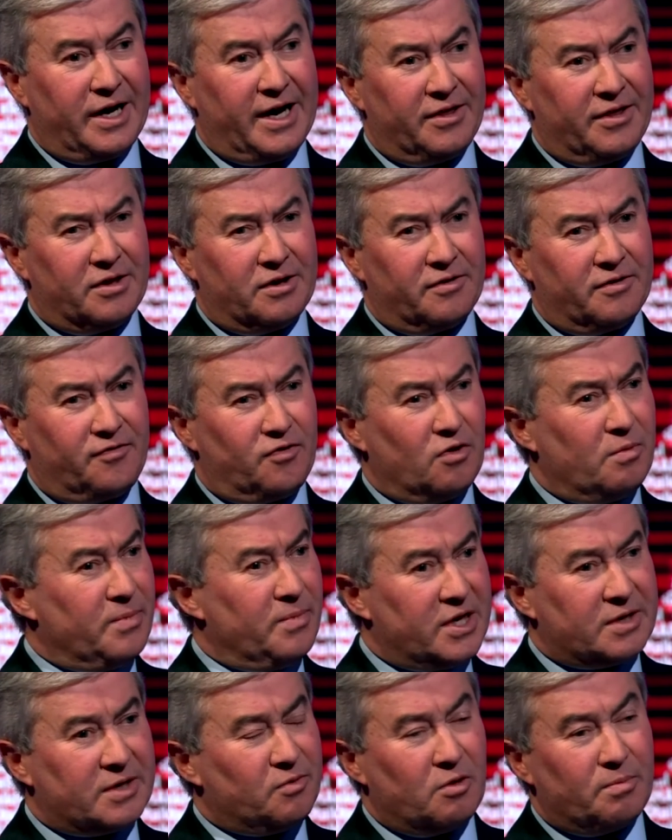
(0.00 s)
and the
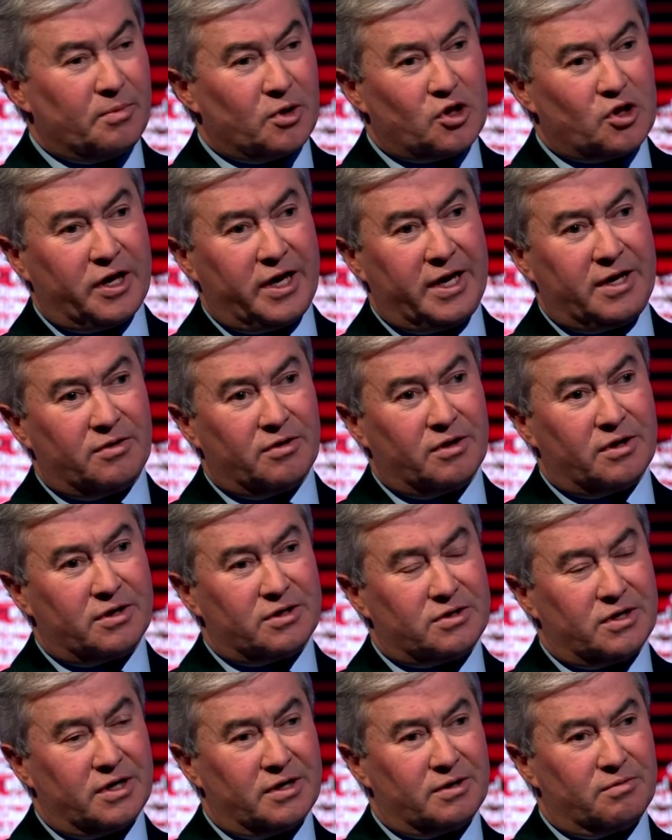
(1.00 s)
formidable machine
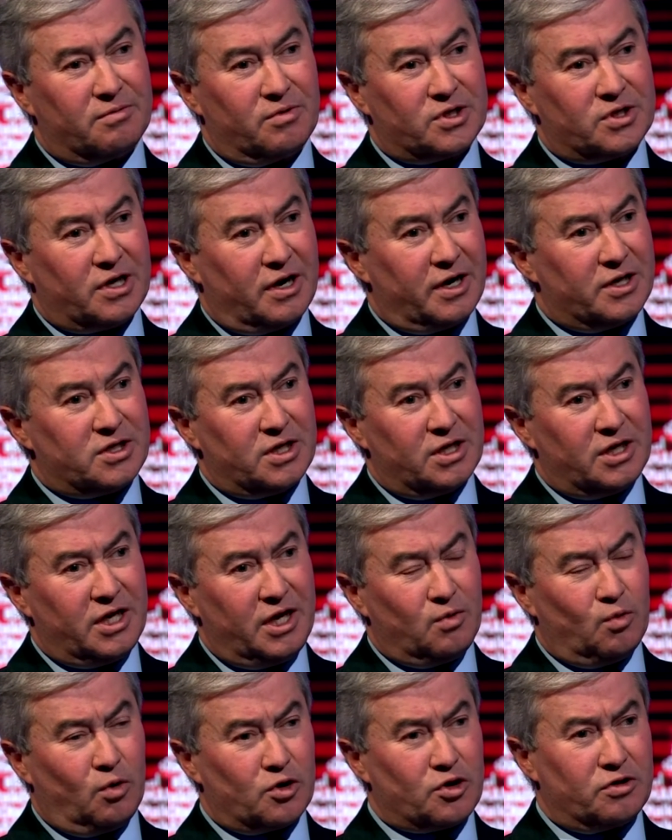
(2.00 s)
that resides
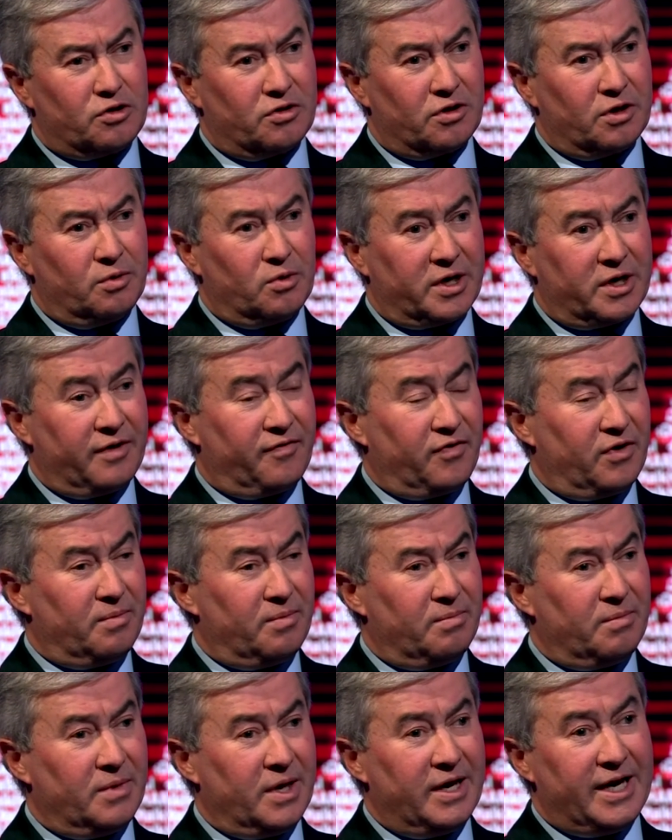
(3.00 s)
in Washington that will give
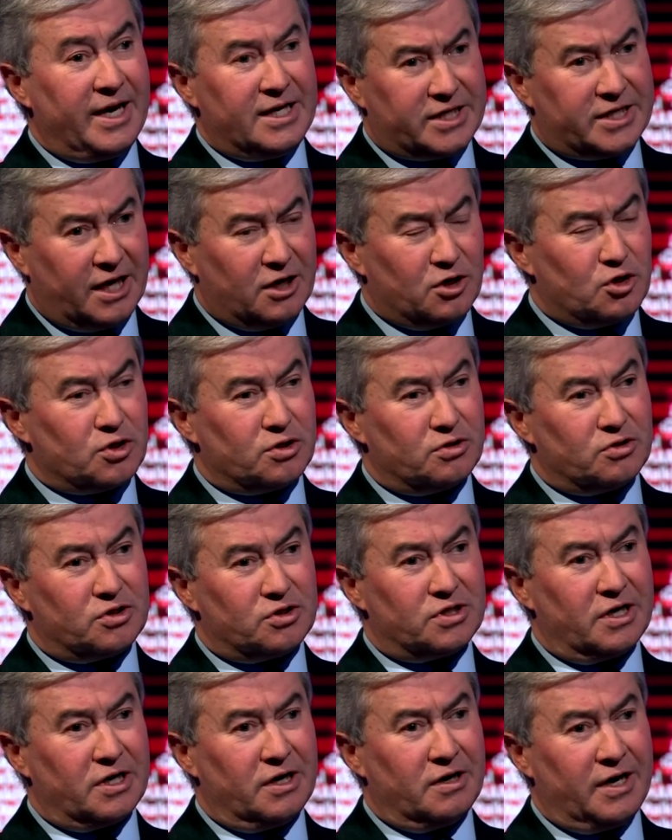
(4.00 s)
him
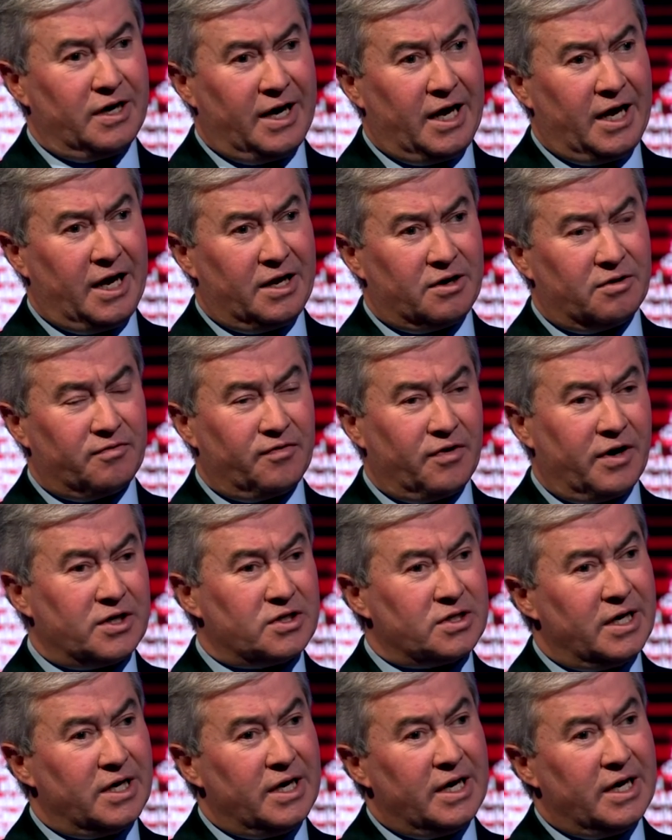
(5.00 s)
intelligence and advice.